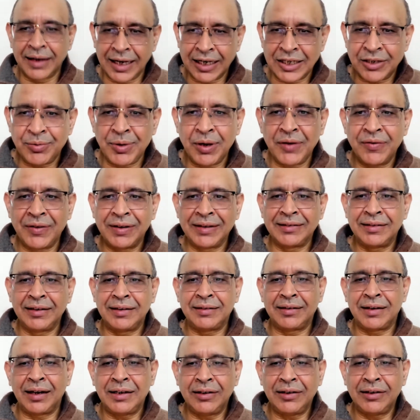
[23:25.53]
HbA1c
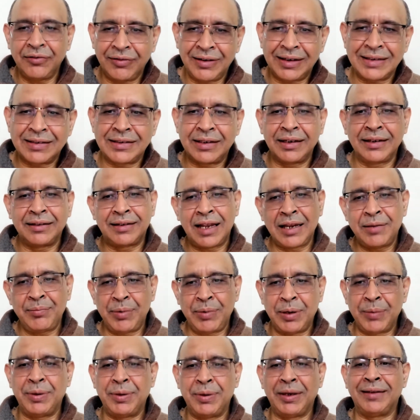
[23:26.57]
is high, fasting is high,
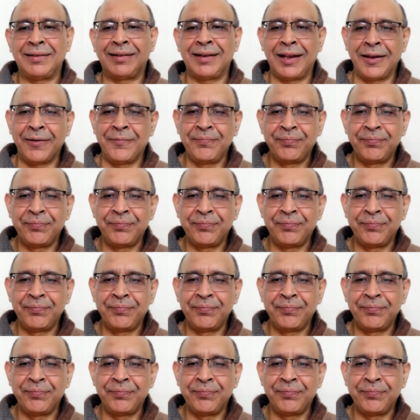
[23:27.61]
PP is high,